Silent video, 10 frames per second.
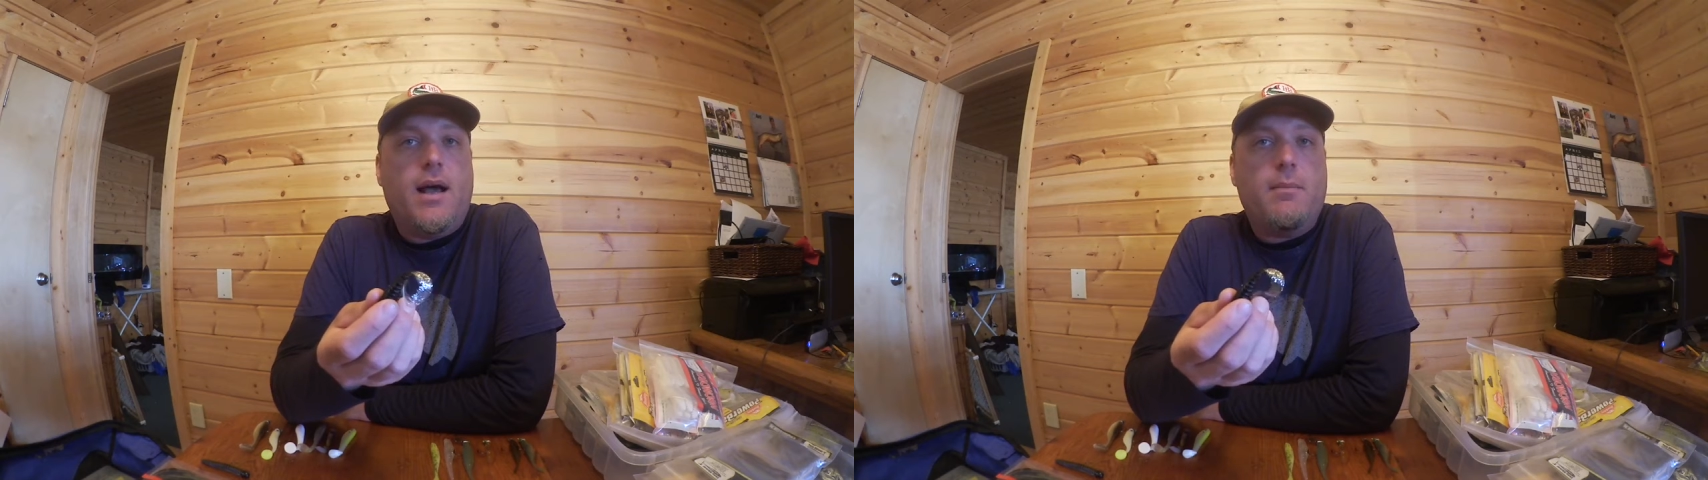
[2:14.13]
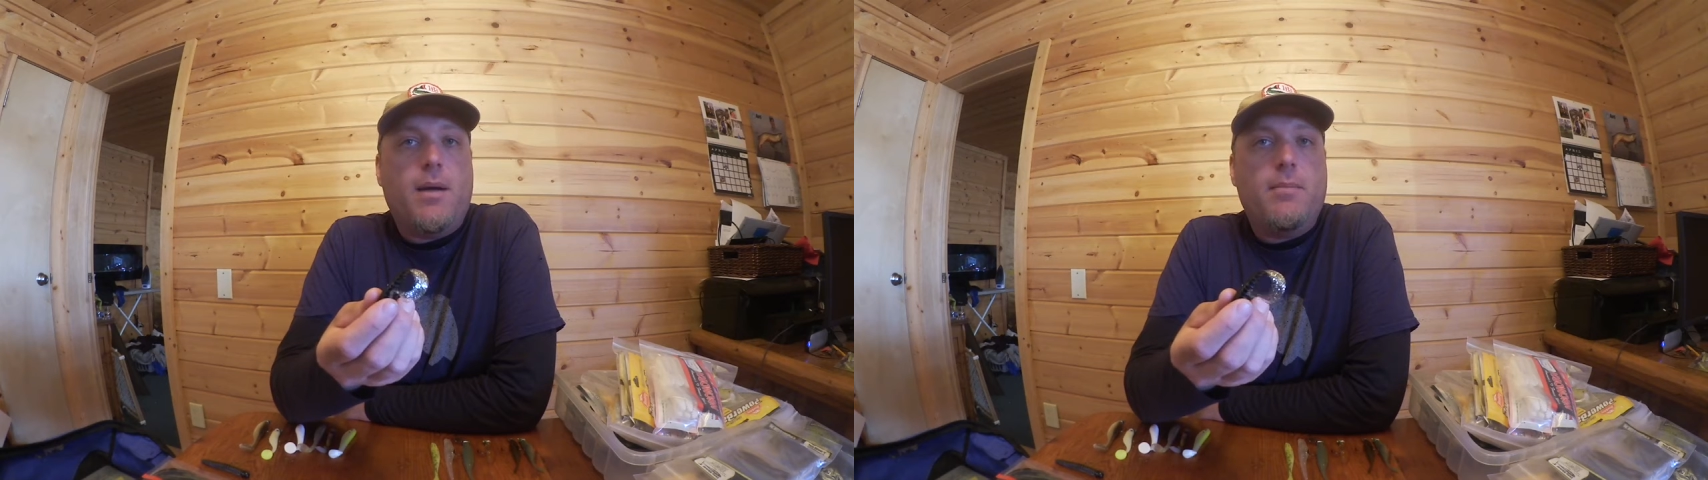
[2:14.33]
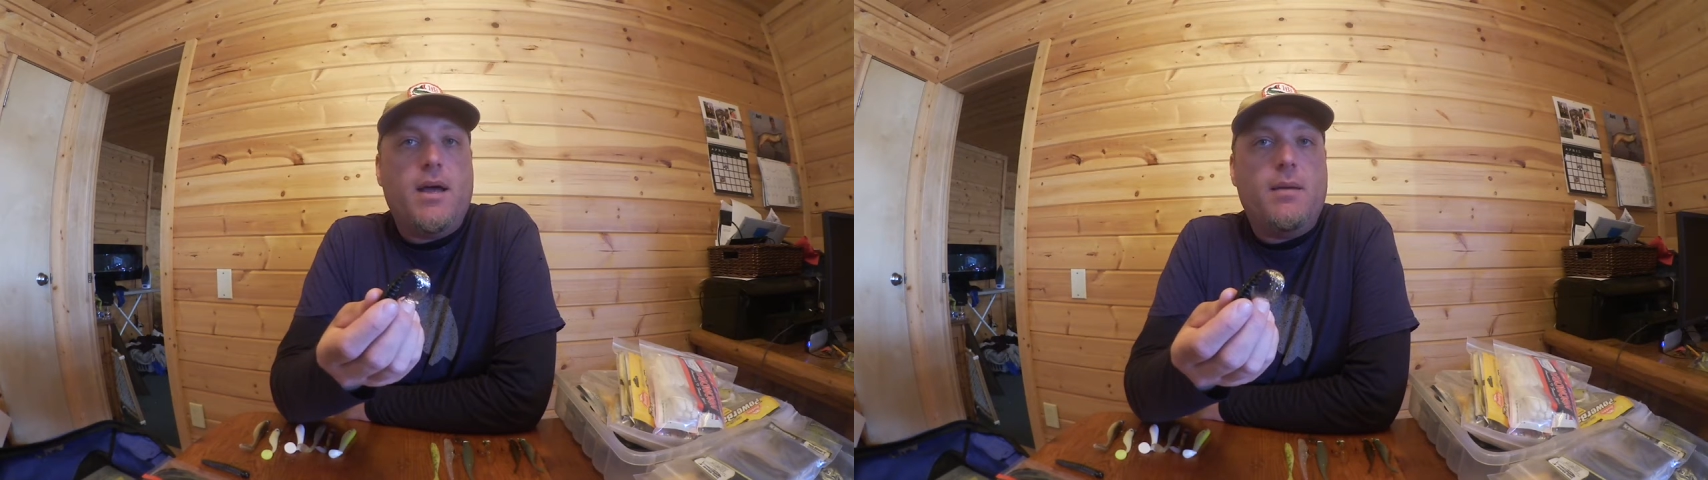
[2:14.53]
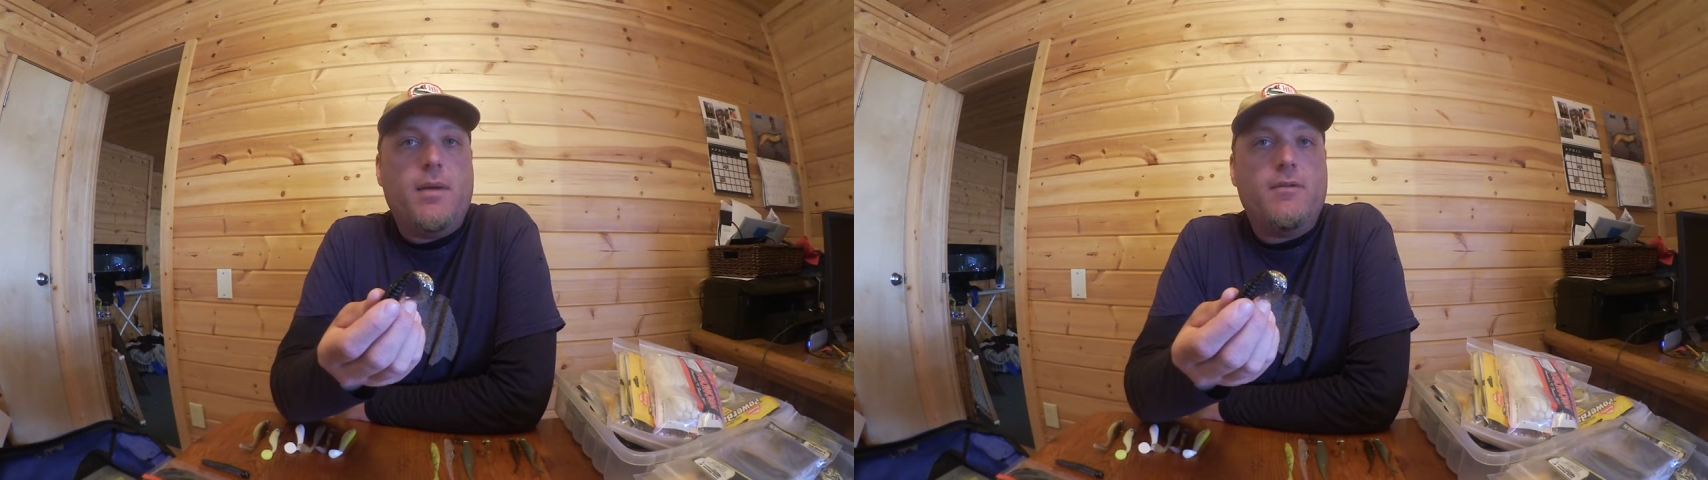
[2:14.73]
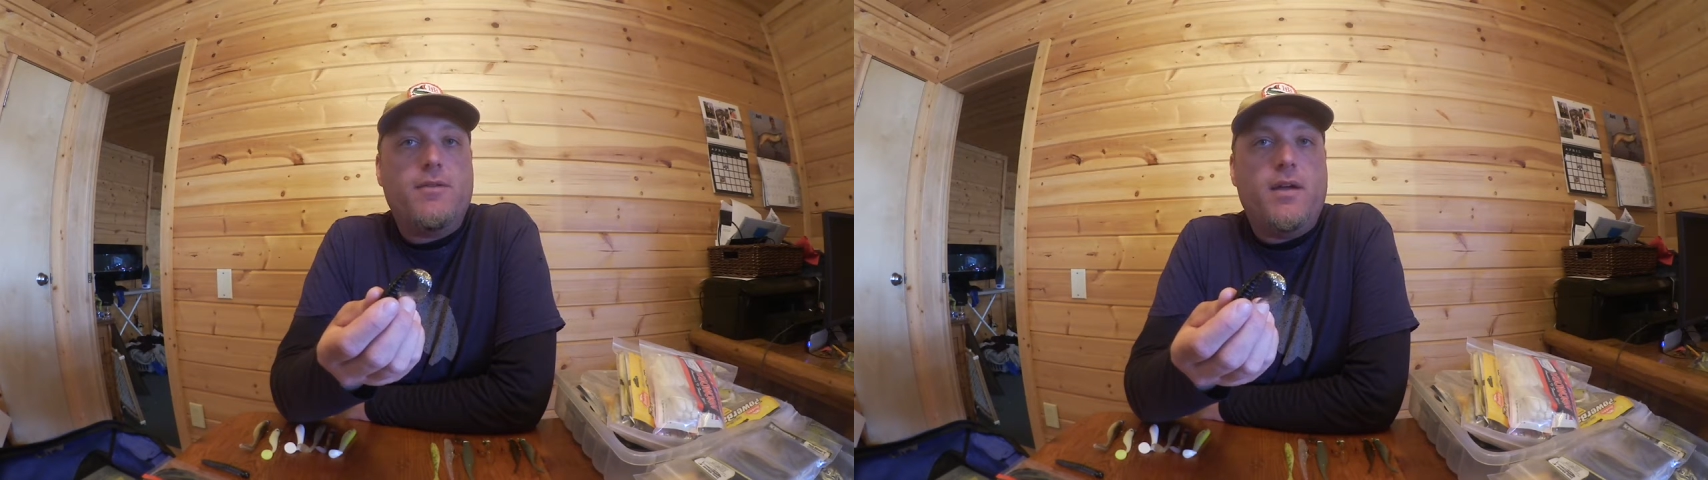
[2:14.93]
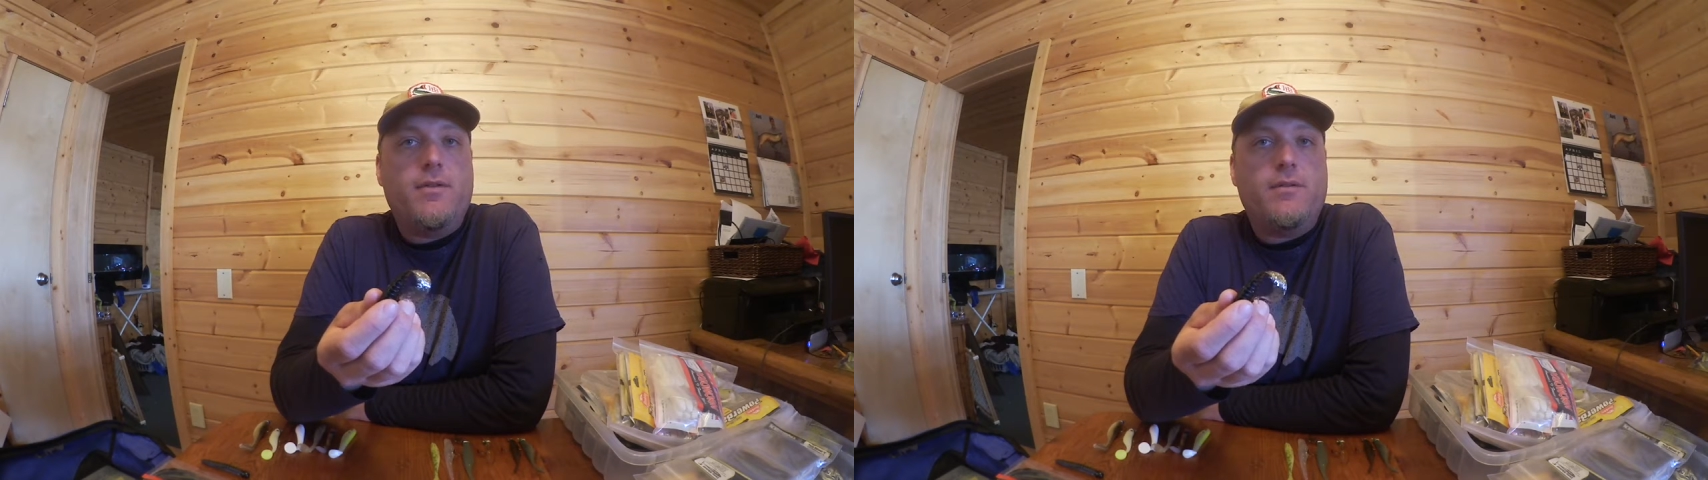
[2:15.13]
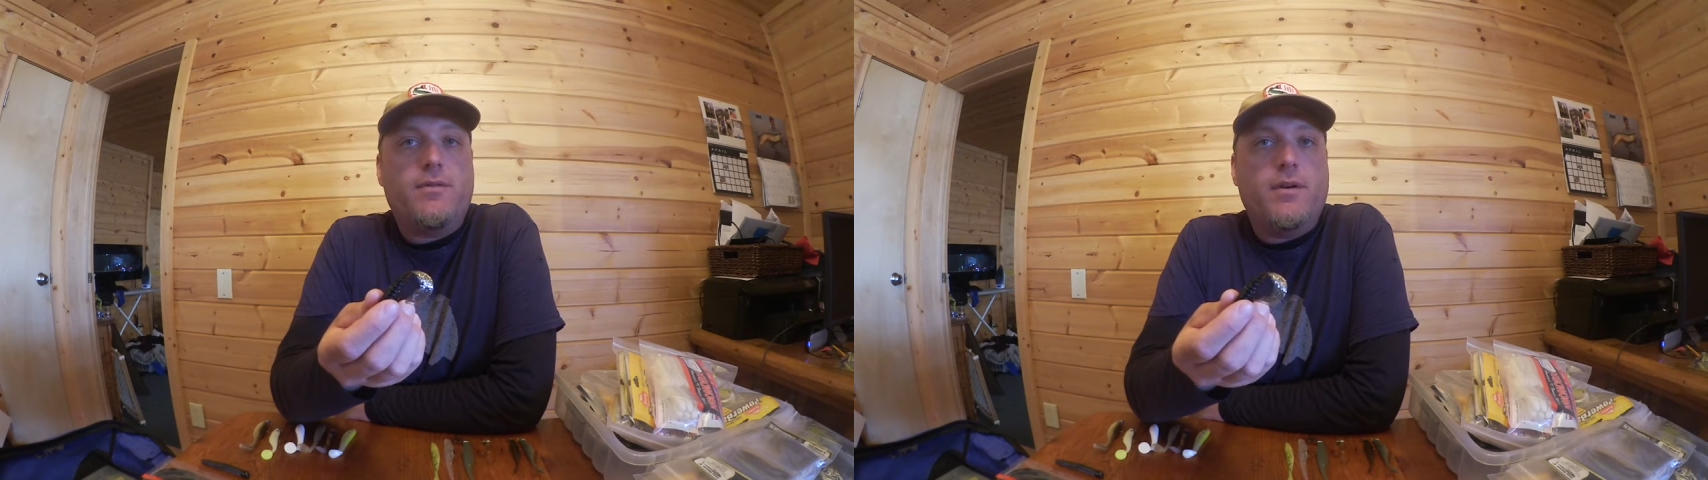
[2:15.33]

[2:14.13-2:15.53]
not my favorite